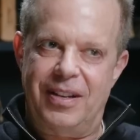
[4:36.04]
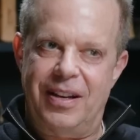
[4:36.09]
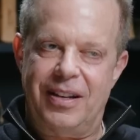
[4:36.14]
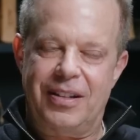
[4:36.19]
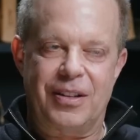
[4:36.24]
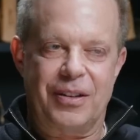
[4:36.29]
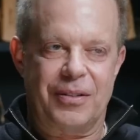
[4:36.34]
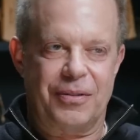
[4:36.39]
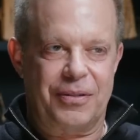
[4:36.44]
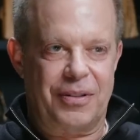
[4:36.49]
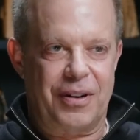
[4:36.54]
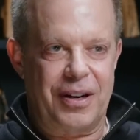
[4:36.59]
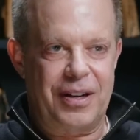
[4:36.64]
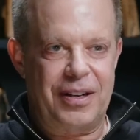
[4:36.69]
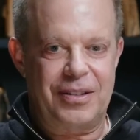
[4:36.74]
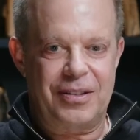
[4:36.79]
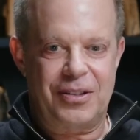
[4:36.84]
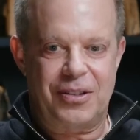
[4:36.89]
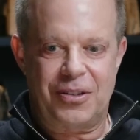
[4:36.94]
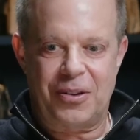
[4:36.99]
addictive,
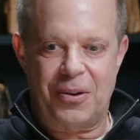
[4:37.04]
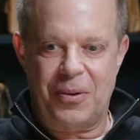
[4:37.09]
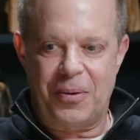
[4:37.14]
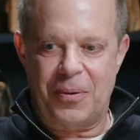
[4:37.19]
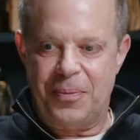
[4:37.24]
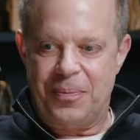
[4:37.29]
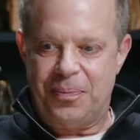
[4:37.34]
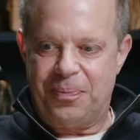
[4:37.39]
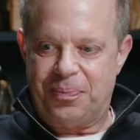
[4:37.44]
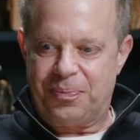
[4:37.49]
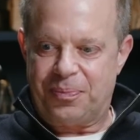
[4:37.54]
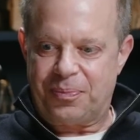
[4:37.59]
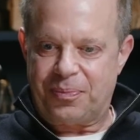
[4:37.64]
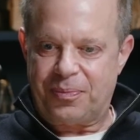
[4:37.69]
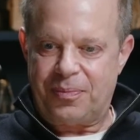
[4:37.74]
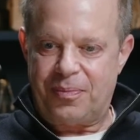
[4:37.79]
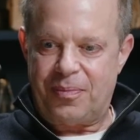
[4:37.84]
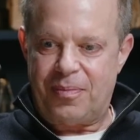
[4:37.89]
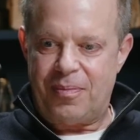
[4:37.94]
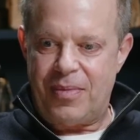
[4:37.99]
right? And so
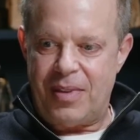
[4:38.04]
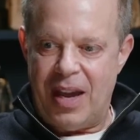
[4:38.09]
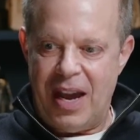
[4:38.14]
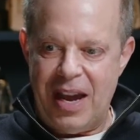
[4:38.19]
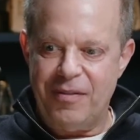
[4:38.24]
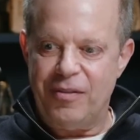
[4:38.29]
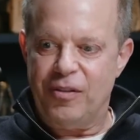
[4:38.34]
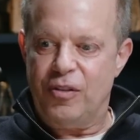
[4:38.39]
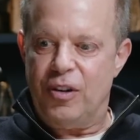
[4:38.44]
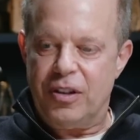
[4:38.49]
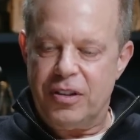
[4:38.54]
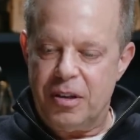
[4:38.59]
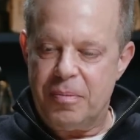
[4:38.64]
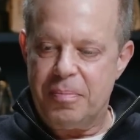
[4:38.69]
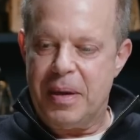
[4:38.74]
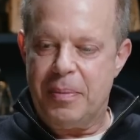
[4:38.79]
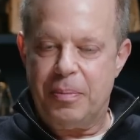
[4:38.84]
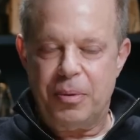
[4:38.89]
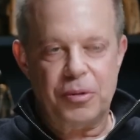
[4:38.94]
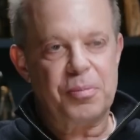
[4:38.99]
I've looked
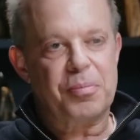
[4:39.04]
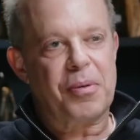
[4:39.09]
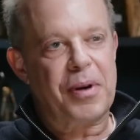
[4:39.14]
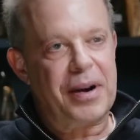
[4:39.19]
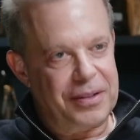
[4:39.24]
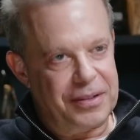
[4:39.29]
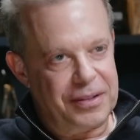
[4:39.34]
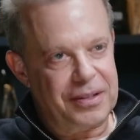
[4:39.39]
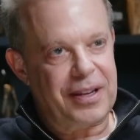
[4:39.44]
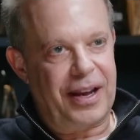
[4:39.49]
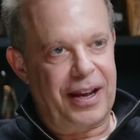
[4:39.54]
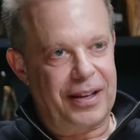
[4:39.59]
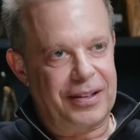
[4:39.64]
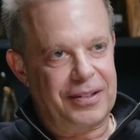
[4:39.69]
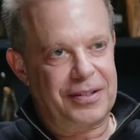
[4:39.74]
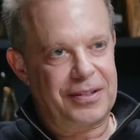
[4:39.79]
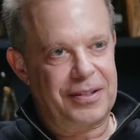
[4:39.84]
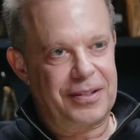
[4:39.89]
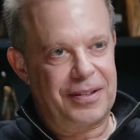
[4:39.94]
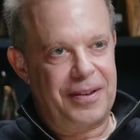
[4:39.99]
at people's brain
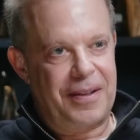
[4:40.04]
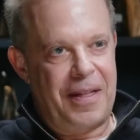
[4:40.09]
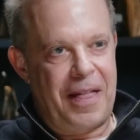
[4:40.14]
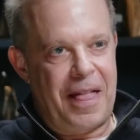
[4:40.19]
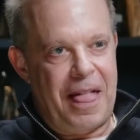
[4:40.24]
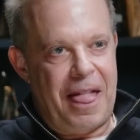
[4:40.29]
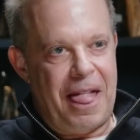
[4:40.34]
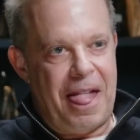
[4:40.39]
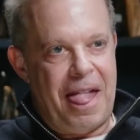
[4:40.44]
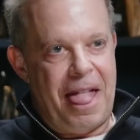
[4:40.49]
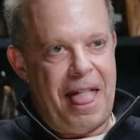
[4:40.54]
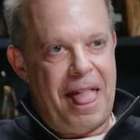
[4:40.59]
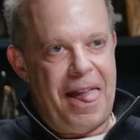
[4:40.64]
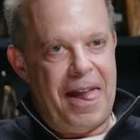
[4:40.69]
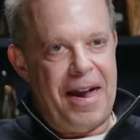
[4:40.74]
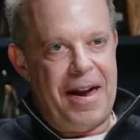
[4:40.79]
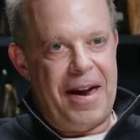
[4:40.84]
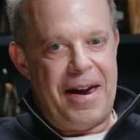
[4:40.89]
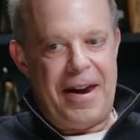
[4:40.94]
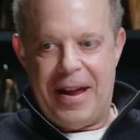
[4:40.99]
scans
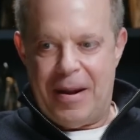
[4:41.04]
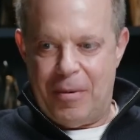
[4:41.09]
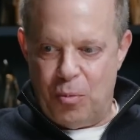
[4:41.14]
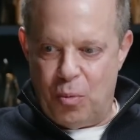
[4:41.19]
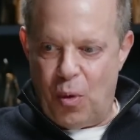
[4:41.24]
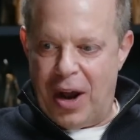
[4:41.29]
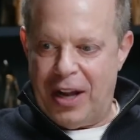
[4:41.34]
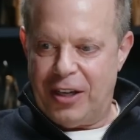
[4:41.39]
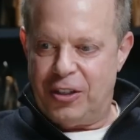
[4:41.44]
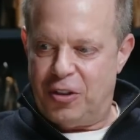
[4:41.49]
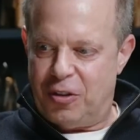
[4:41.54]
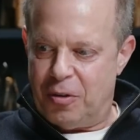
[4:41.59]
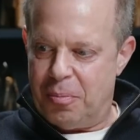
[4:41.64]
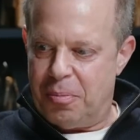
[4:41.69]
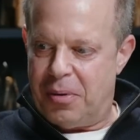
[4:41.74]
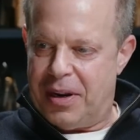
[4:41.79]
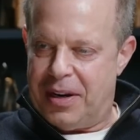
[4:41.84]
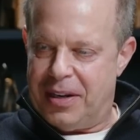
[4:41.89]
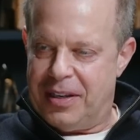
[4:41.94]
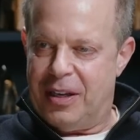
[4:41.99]
uh, and watch their
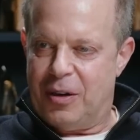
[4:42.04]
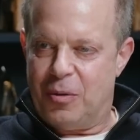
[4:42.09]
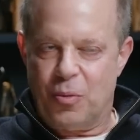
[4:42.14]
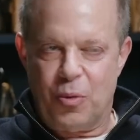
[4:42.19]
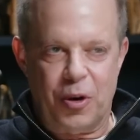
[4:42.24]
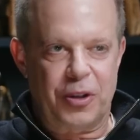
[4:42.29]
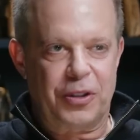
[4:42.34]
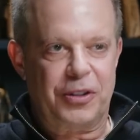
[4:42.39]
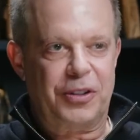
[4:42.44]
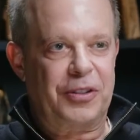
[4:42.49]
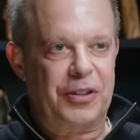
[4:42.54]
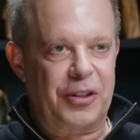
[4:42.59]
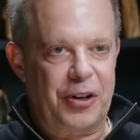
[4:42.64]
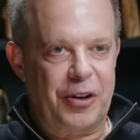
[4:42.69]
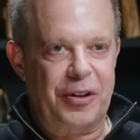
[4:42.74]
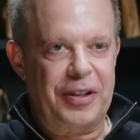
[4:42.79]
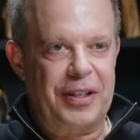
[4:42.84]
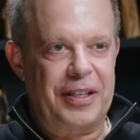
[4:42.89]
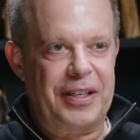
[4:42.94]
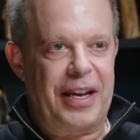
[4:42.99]
brain get worse in the
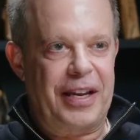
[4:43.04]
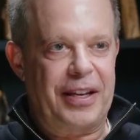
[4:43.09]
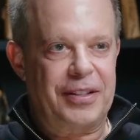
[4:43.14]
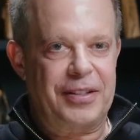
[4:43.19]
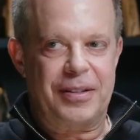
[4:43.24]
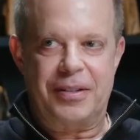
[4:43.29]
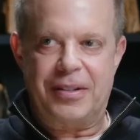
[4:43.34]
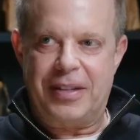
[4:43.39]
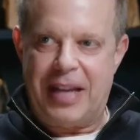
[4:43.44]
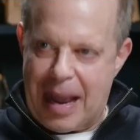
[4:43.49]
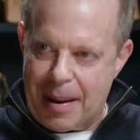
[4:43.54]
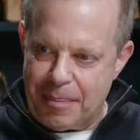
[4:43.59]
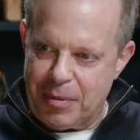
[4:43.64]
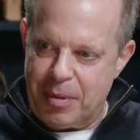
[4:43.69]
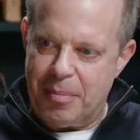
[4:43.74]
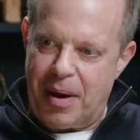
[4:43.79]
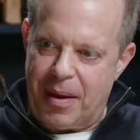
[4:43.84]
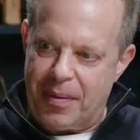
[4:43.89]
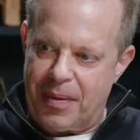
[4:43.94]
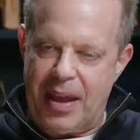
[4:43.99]
early days and tap
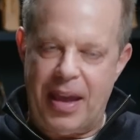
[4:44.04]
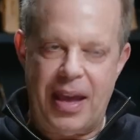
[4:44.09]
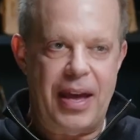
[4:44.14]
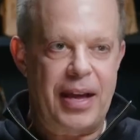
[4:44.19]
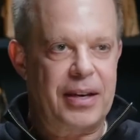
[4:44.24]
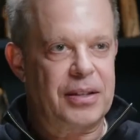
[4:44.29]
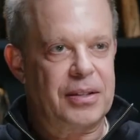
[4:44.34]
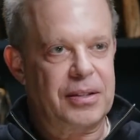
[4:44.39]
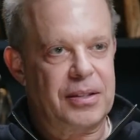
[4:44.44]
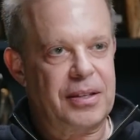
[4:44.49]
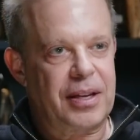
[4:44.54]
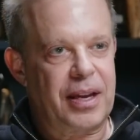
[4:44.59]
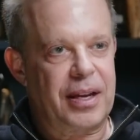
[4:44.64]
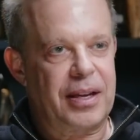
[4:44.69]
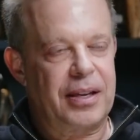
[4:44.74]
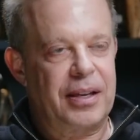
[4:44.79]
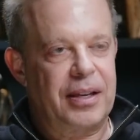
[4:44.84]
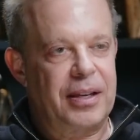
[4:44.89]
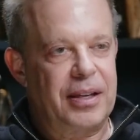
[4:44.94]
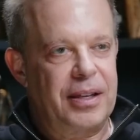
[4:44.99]
them on the head and
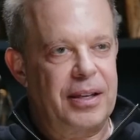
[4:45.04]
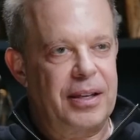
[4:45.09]
say,